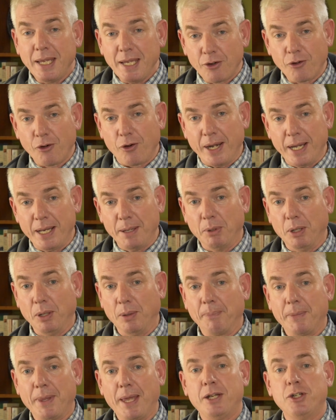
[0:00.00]

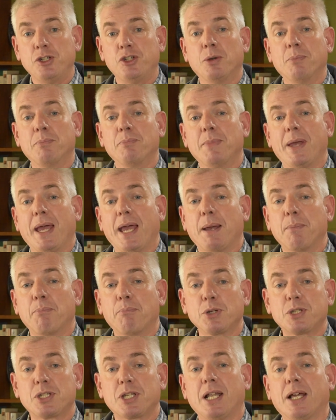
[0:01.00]
incredible. And Jim
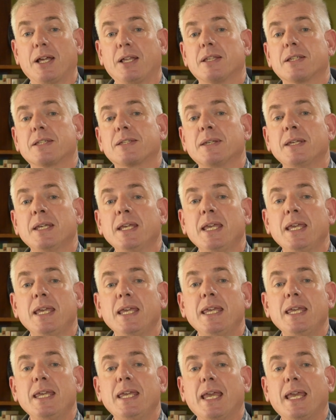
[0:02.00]
puts it like this.
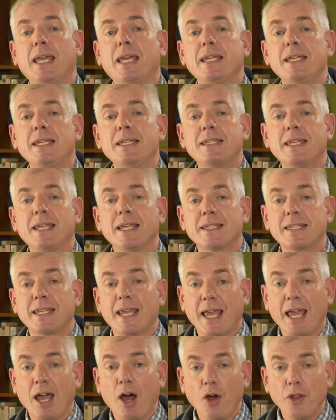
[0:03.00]
He
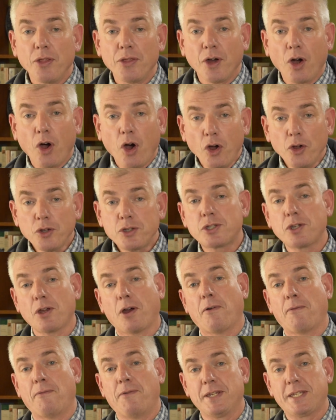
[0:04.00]
says, the odds
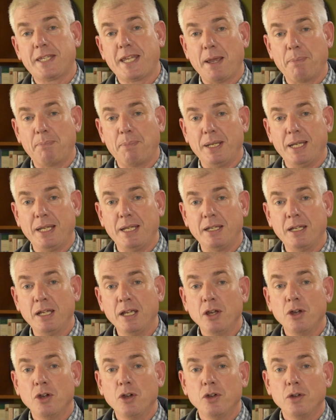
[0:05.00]
of this happening
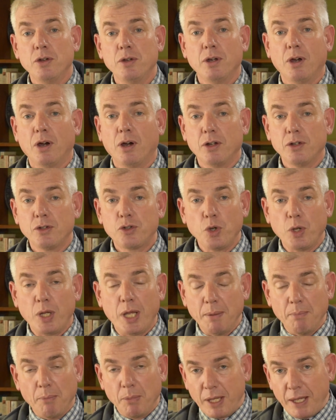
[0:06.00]
to
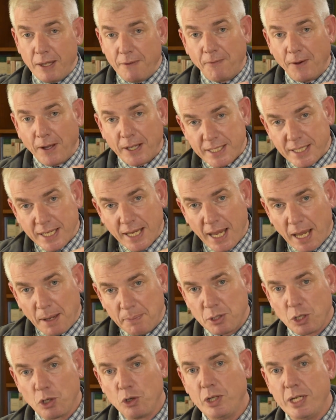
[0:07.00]
him, he finds
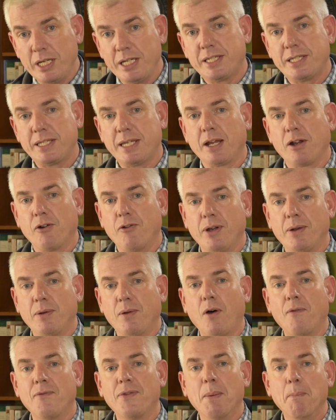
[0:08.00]
absolutely staggering.
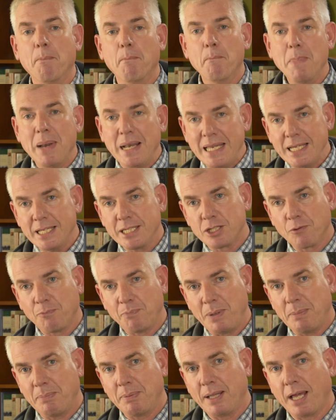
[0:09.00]
Of the millions of
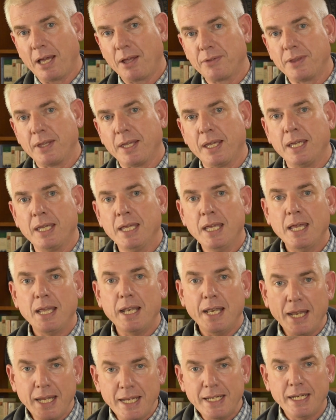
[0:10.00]
people out there
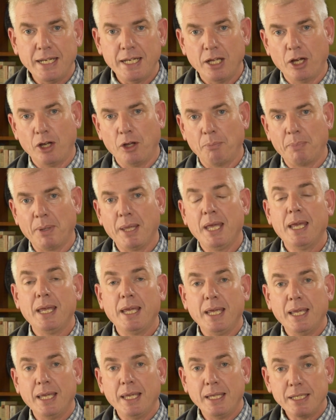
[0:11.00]
needing help,
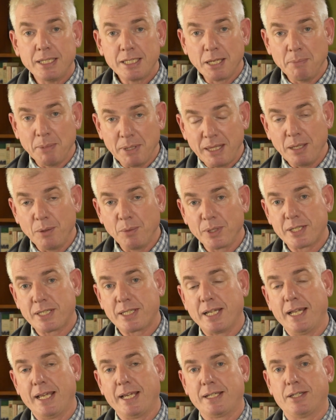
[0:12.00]
Timothy was
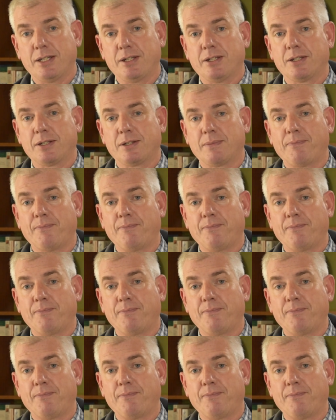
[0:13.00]
selected.